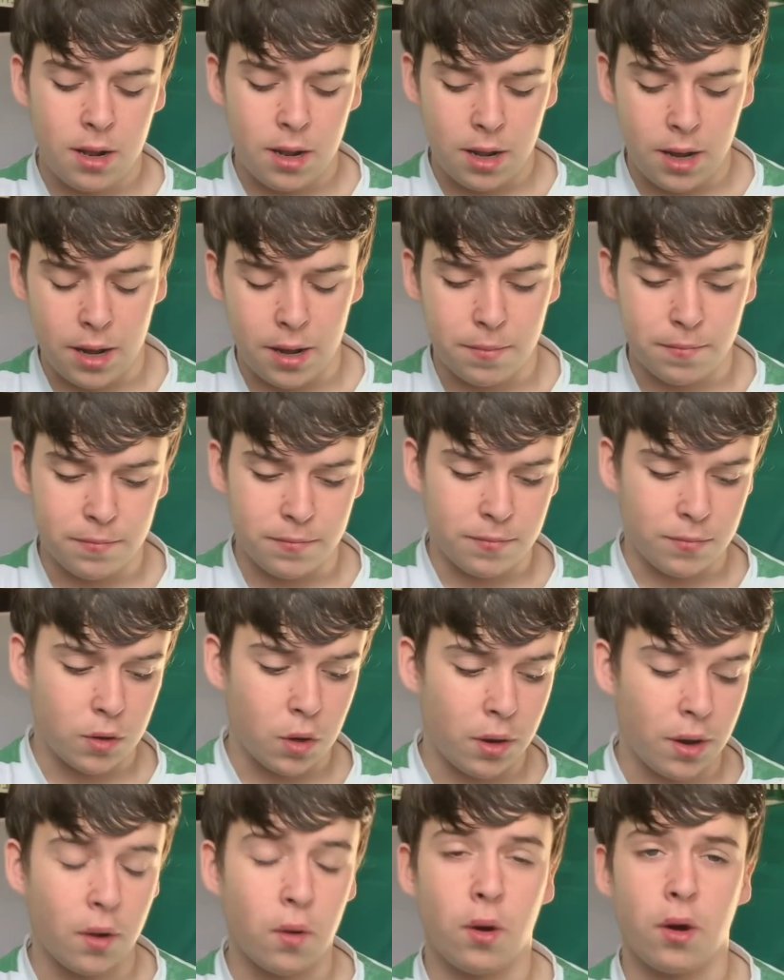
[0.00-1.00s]

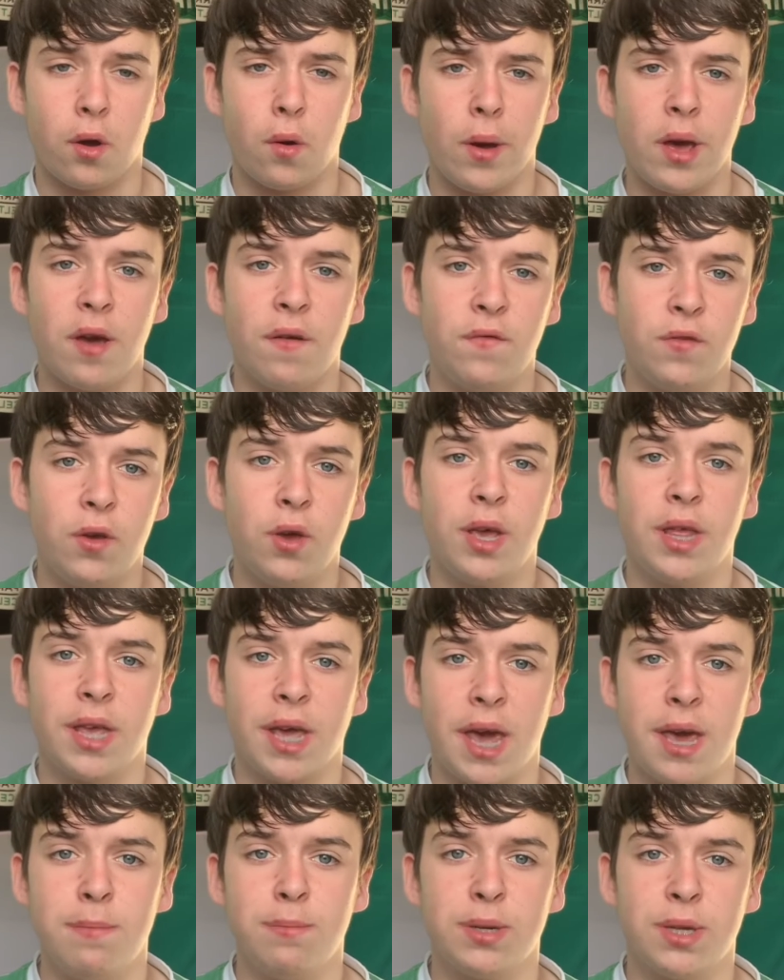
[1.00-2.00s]
Gonna go to quite a few of the
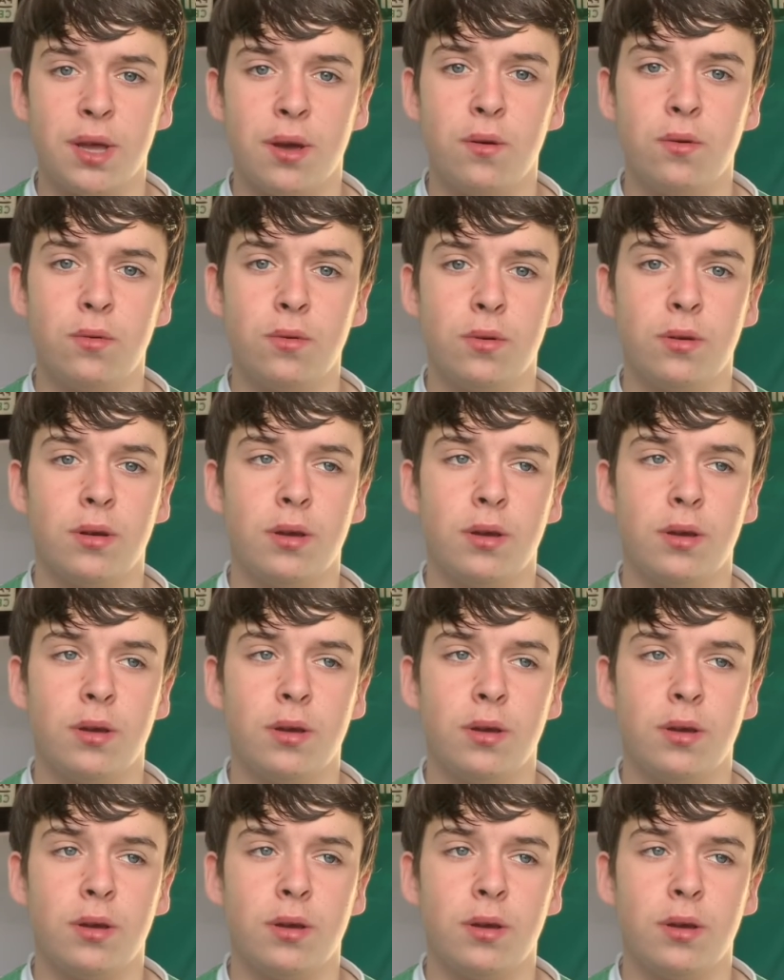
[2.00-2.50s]
games now.